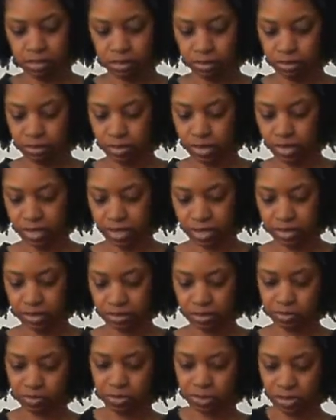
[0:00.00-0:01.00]
Okay,
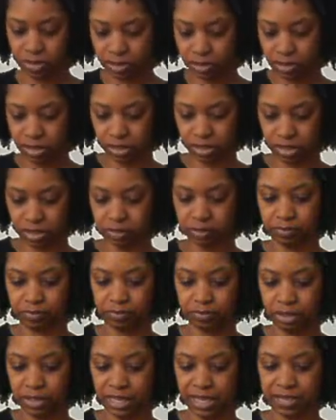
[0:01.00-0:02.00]
so I'm just going to kind of
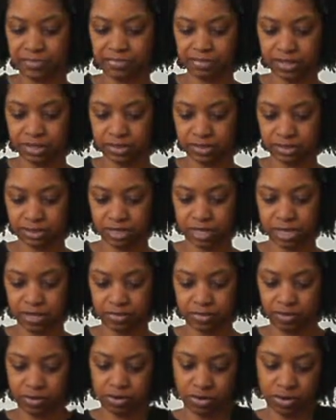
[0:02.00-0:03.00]
blend these
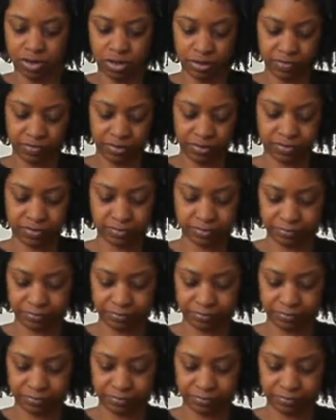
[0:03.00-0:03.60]
together, all of them.